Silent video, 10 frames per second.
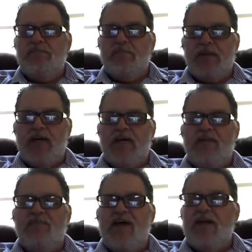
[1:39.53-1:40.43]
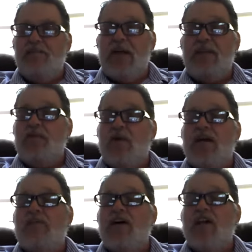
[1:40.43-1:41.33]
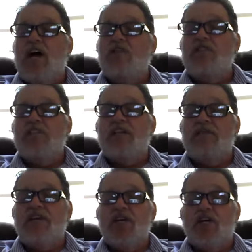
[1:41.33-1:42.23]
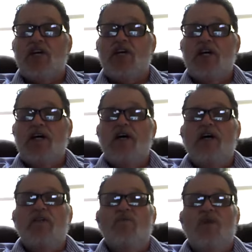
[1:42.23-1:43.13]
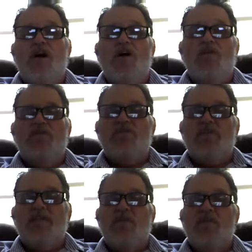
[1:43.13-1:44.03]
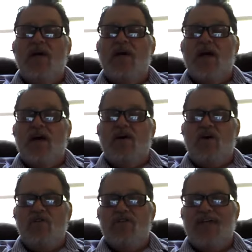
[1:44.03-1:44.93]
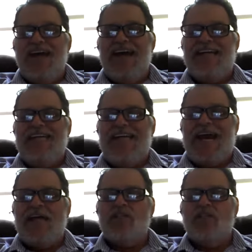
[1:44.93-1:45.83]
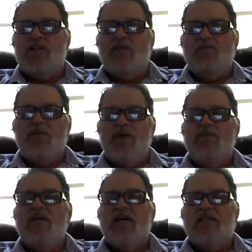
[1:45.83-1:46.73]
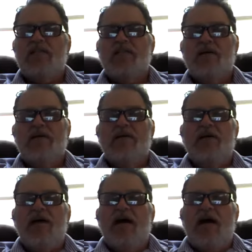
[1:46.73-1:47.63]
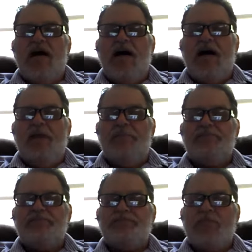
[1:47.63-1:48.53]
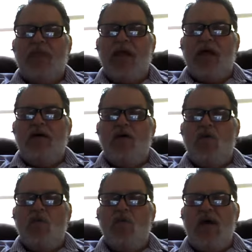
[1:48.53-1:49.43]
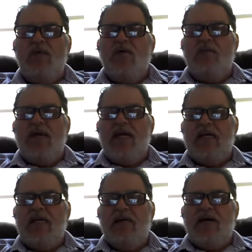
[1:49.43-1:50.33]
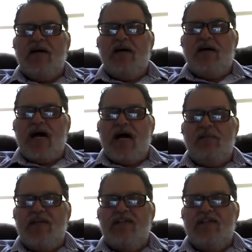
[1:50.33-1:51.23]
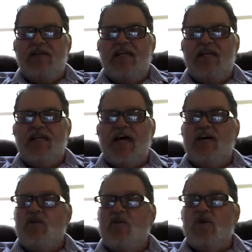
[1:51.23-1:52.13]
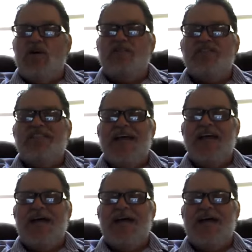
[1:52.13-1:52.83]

big event, maybe one of our largest of the year. We are hosting a national protest. Um, we will meet on May 17th on a corner of State